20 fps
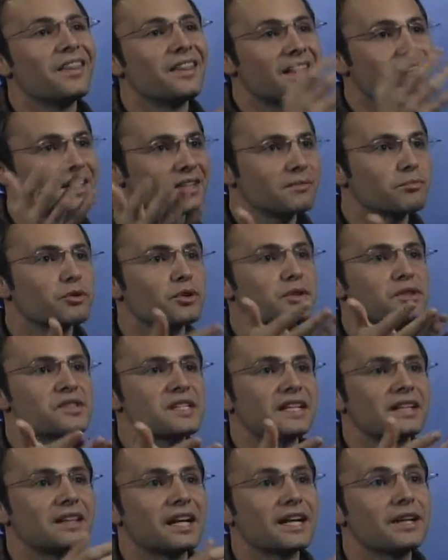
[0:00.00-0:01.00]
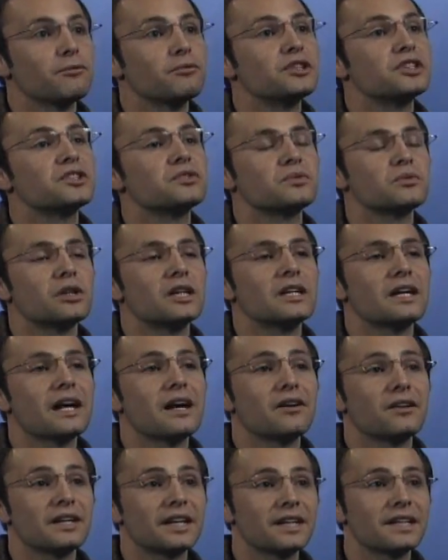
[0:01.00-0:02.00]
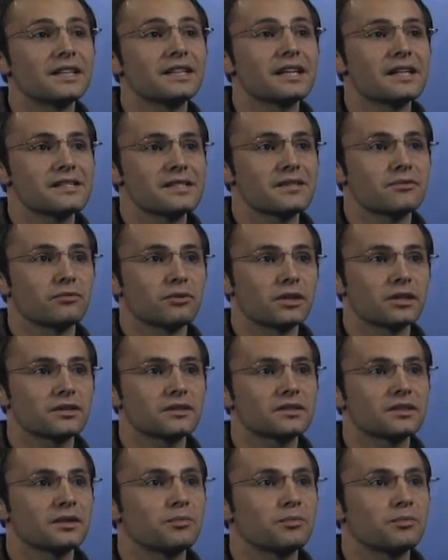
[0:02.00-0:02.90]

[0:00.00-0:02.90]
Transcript: then producing light, which is what how an incandescent works.